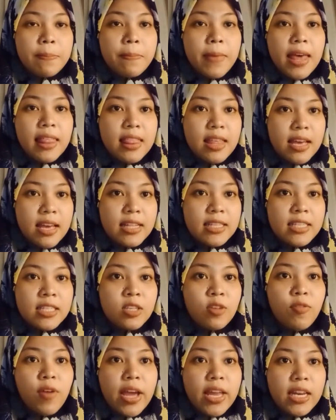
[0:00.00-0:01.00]
methods,
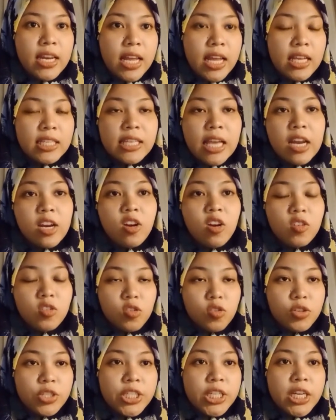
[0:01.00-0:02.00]
findings, and
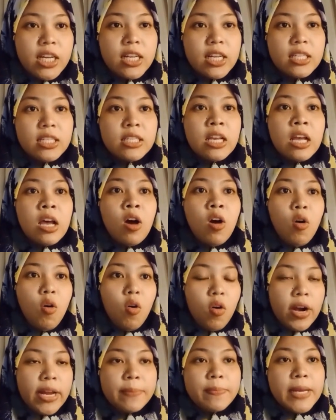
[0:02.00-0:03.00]
conclusions
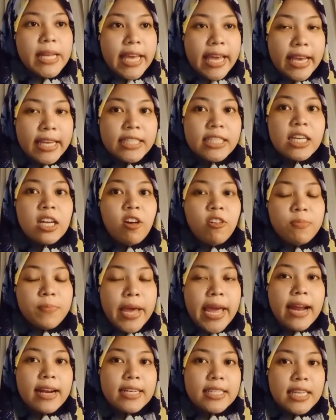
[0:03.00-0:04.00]
or implication of my
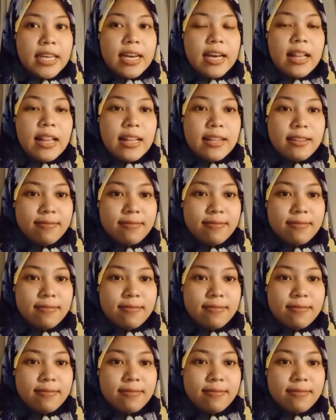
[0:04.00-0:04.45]
article.